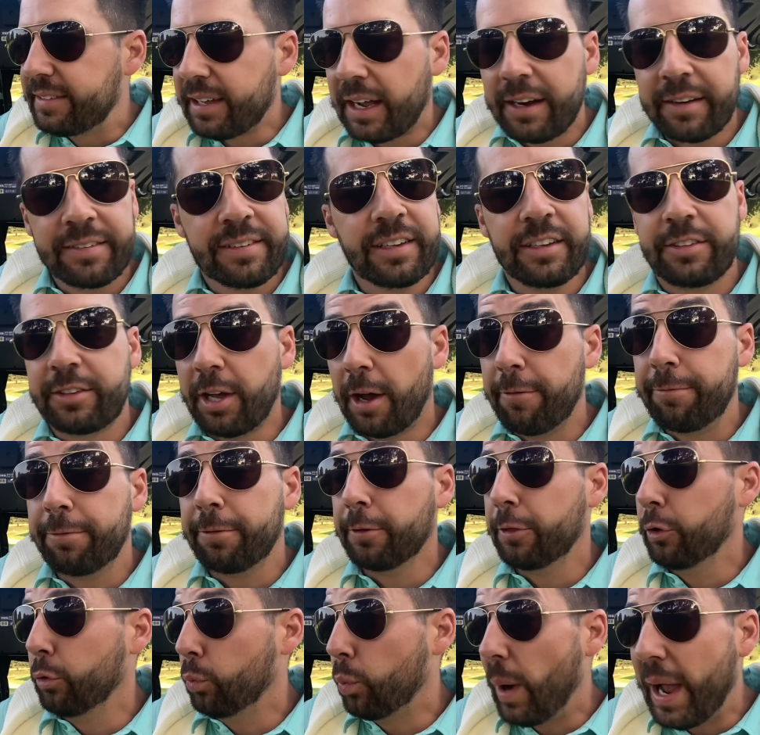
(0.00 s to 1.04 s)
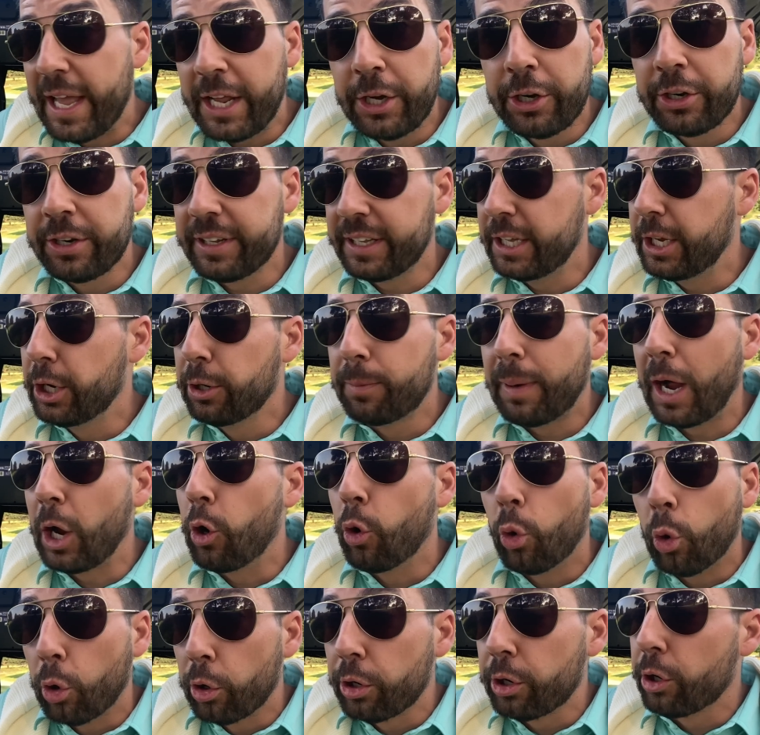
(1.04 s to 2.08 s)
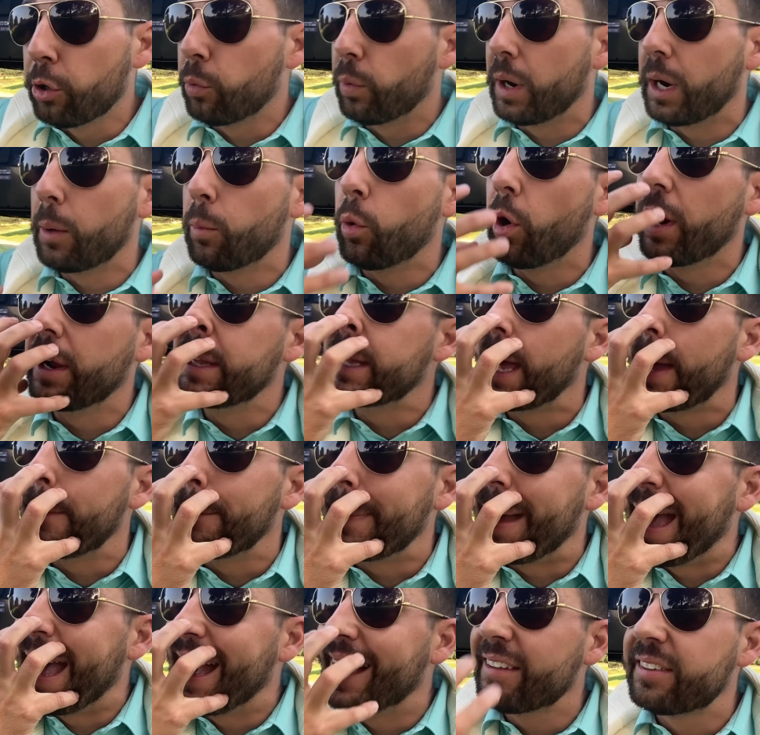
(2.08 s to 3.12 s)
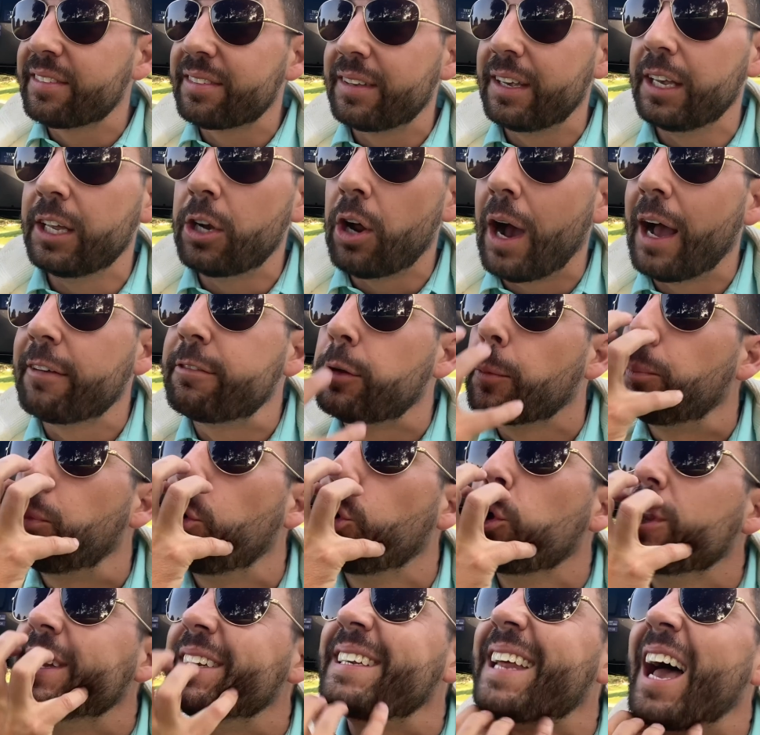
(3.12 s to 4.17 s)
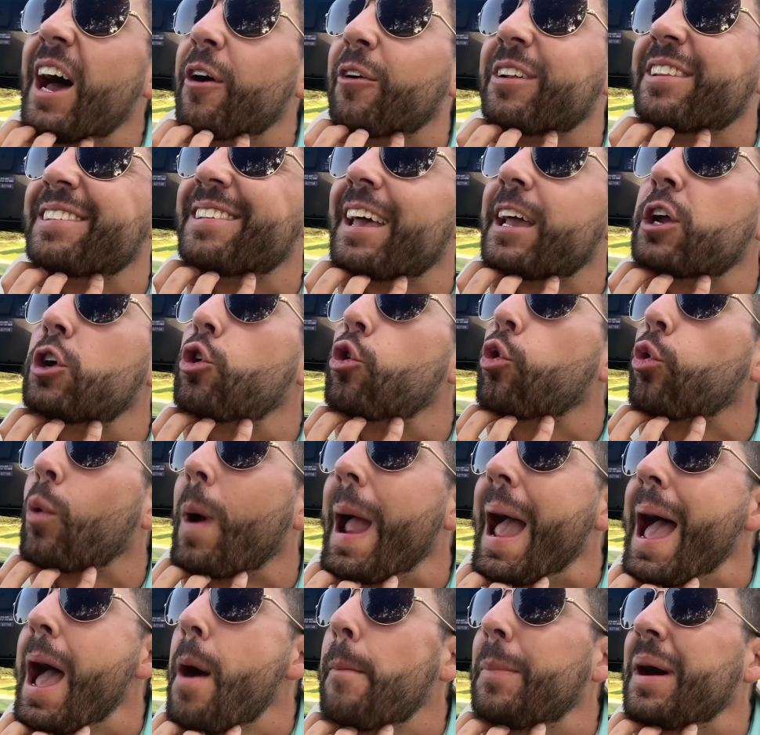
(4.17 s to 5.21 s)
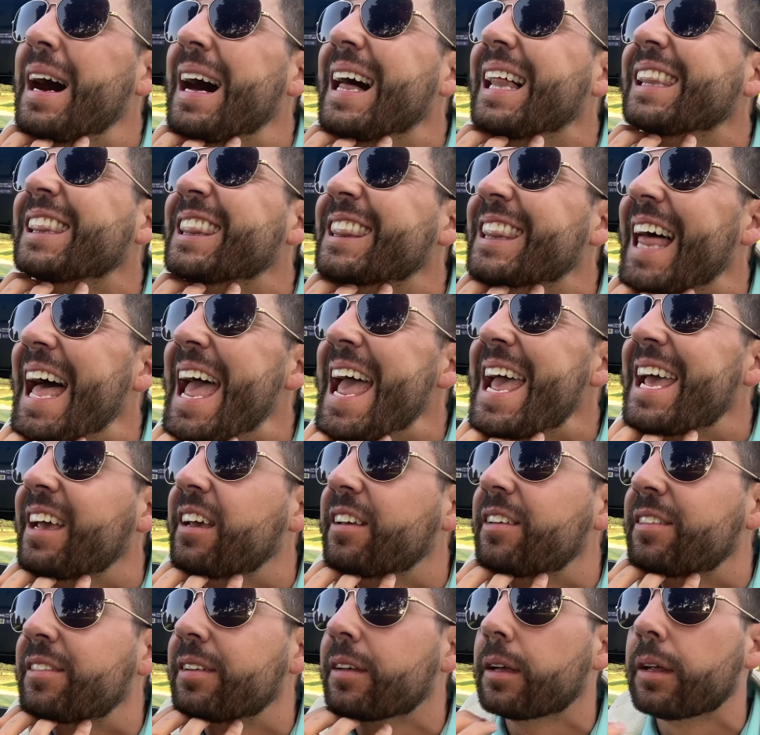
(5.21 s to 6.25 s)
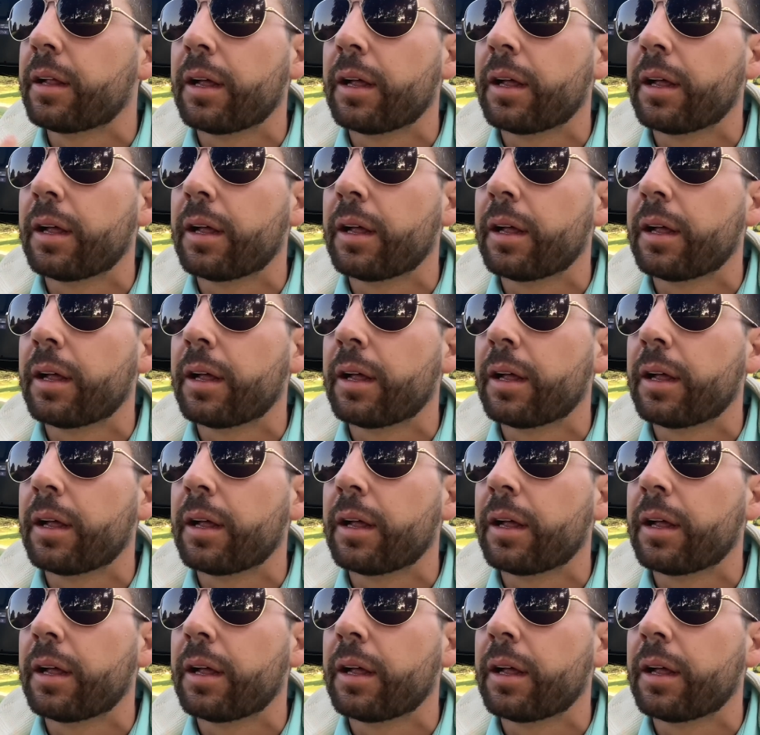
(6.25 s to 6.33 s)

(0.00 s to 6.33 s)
honestly tough for the waiter to hear my order when I'm wearing that mask. You know, I have to pull it down. It's like crab legs.